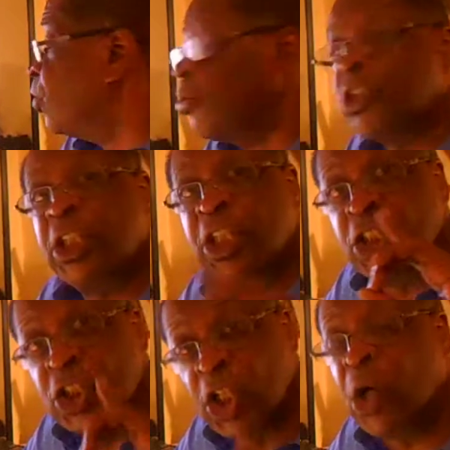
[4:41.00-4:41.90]
usually
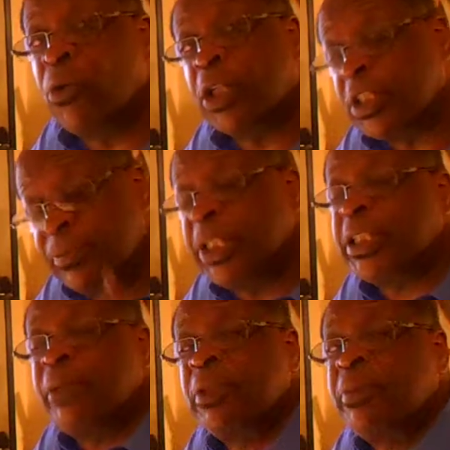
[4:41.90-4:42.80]
is lower, because many
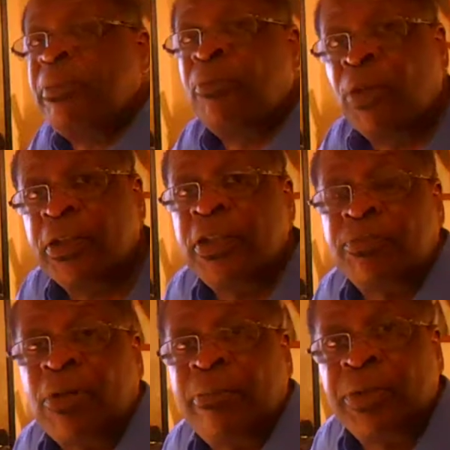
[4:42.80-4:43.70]
times these people bought
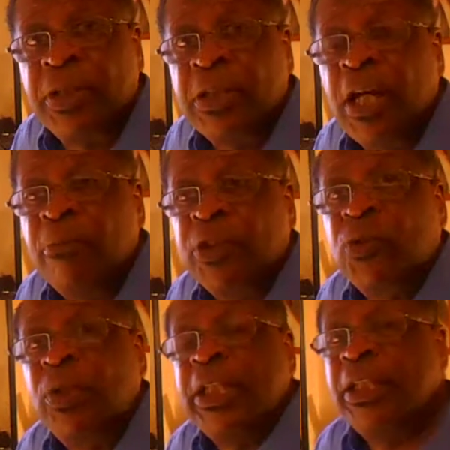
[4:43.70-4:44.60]
these properties
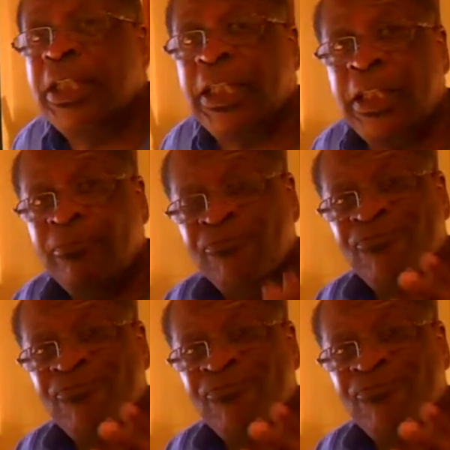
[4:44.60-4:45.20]
between the